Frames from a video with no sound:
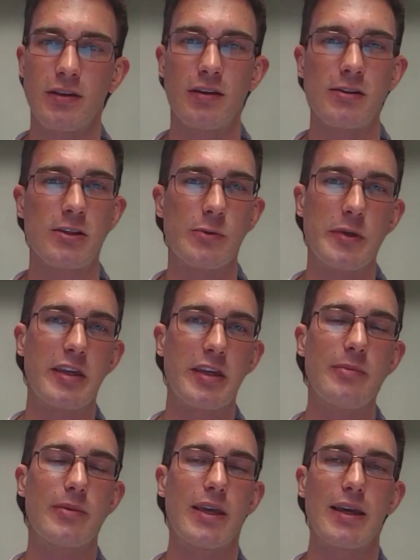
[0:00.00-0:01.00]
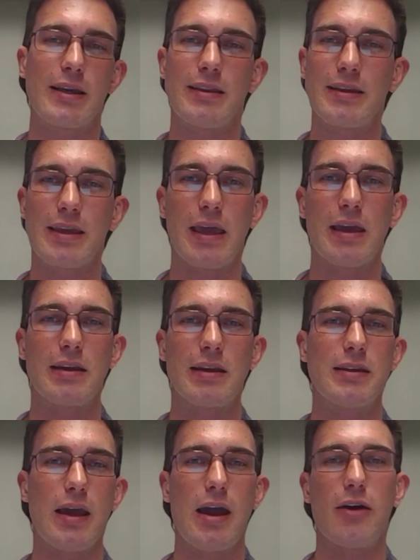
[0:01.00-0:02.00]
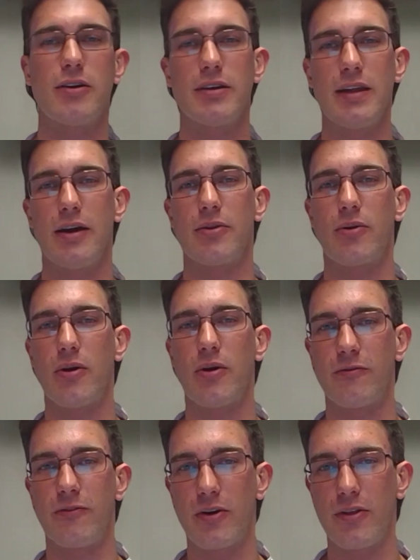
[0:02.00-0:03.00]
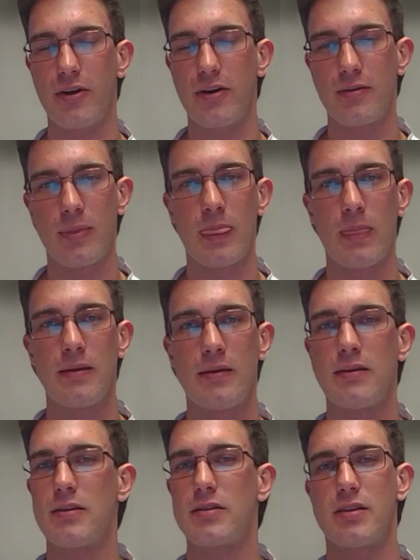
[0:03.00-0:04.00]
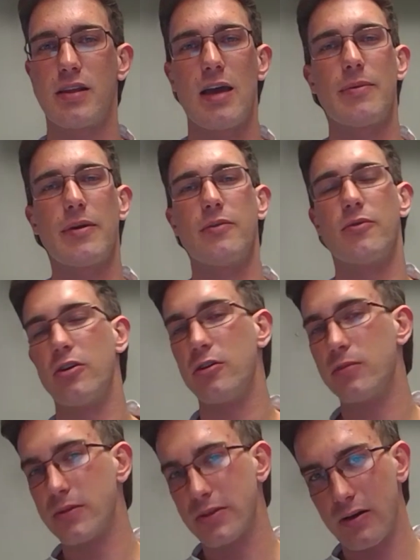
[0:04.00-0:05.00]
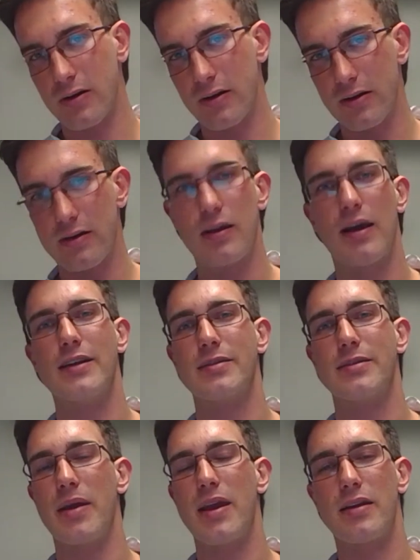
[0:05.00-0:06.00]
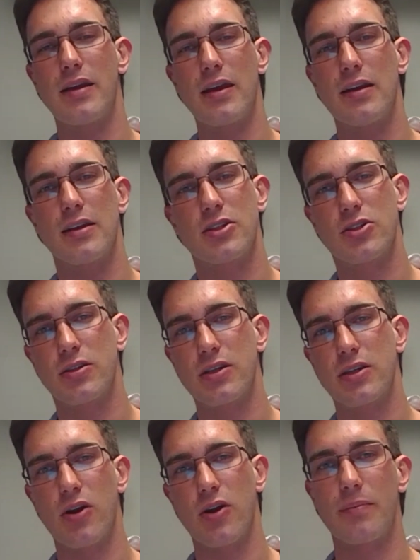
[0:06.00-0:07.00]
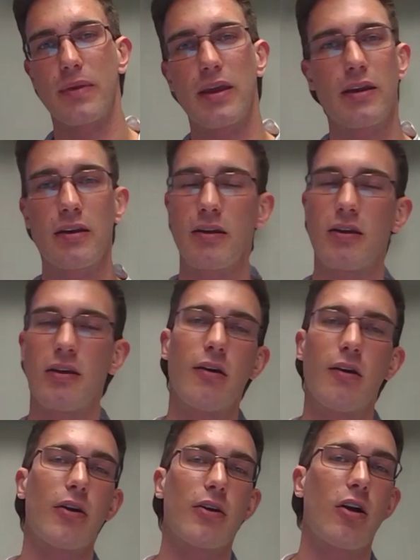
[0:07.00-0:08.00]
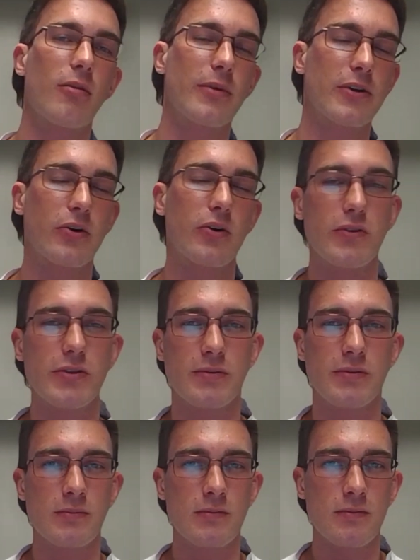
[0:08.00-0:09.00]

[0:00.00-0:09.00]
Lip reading: So we keep kicking the can down and down the road further, slapping renewables on as a band-aid to try to meet our carbon goals.